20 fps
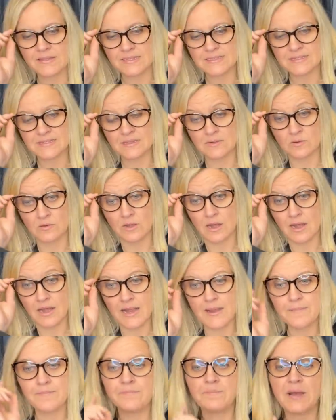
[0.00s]
this little
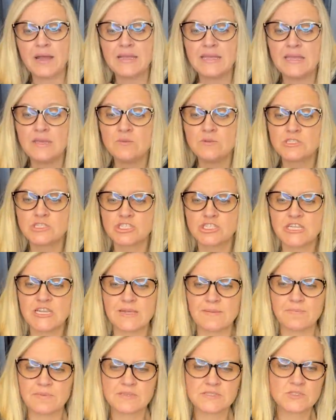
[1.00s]
guy, but he was
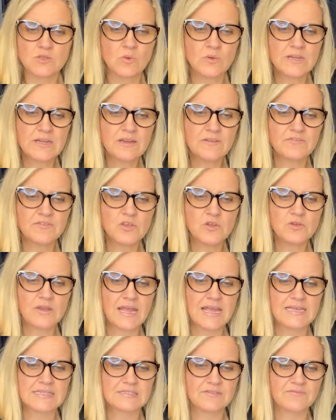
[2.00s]
cheap. Sold in a few
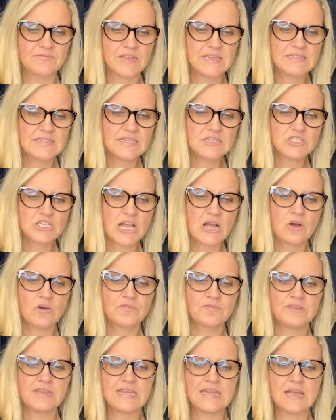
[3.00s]
days. Vintage
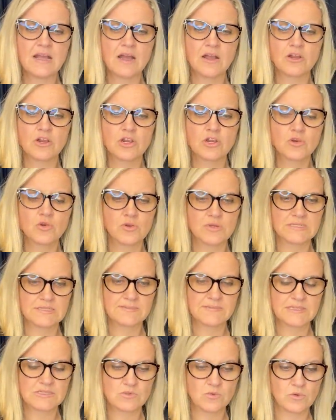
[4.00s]
elf knee hugger
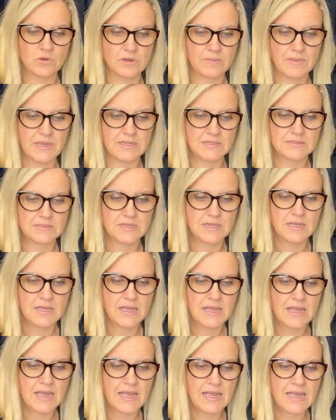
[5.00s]
Christmas ornament.
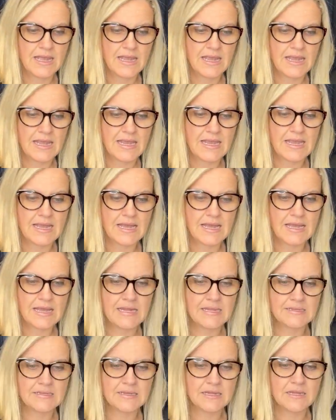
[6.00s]

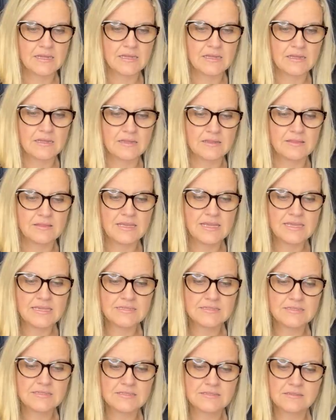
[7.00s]
And
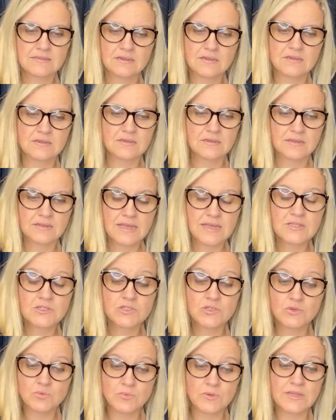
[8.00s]
these can
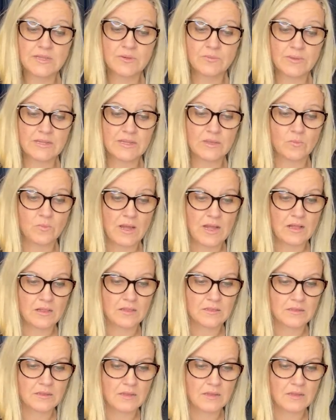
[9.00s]
do really, really well.